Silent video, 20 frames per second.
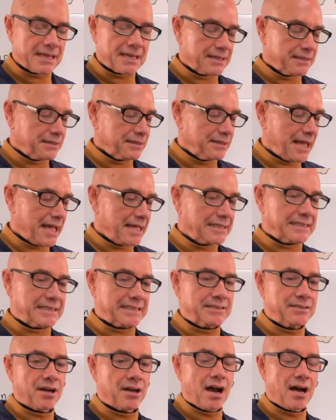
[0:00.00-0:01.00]
let's
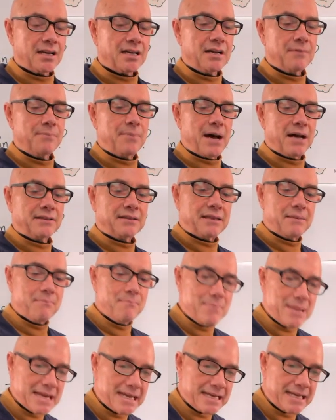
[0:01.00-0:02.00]
talk about the
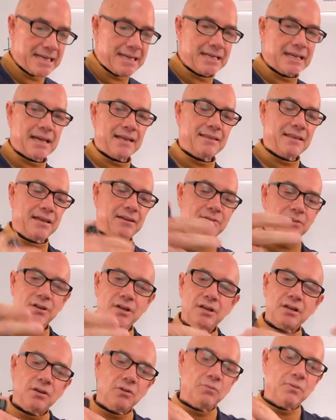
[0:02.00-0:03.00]
meaning and then
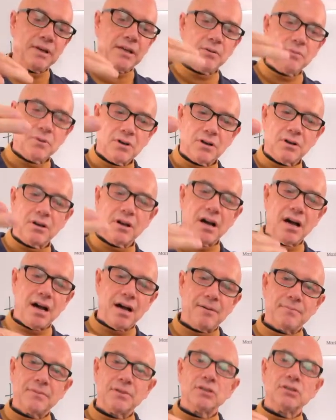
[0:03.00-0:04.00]
we will
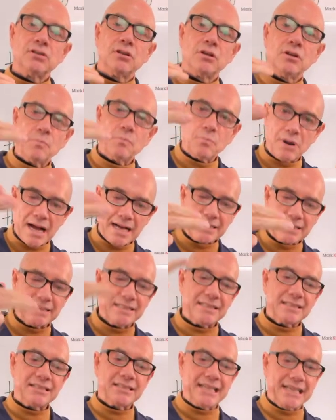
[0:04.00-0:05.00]
um,
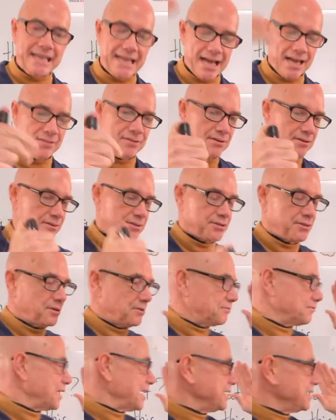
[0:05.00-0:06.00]
practice together. So right